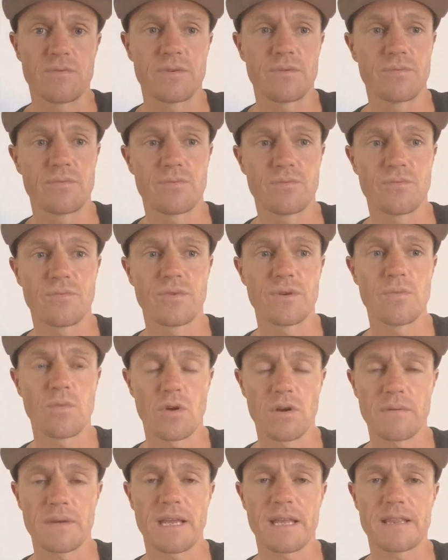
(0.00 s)
We
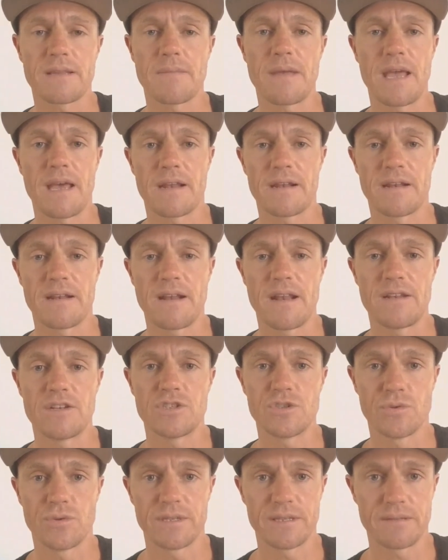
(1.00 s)
want to get them out and
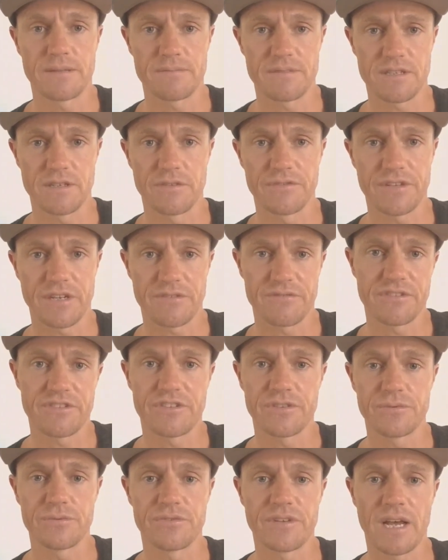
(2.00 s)
enjoying themselves every
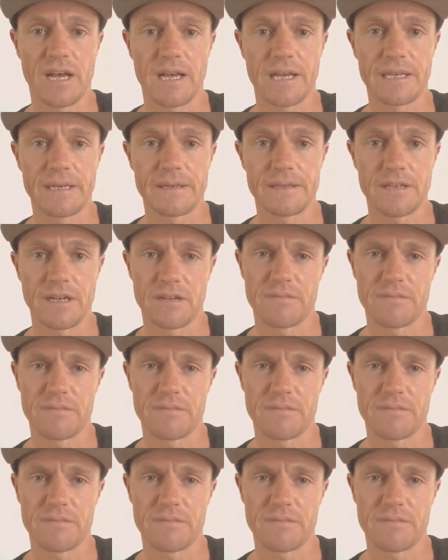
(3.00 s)
single day.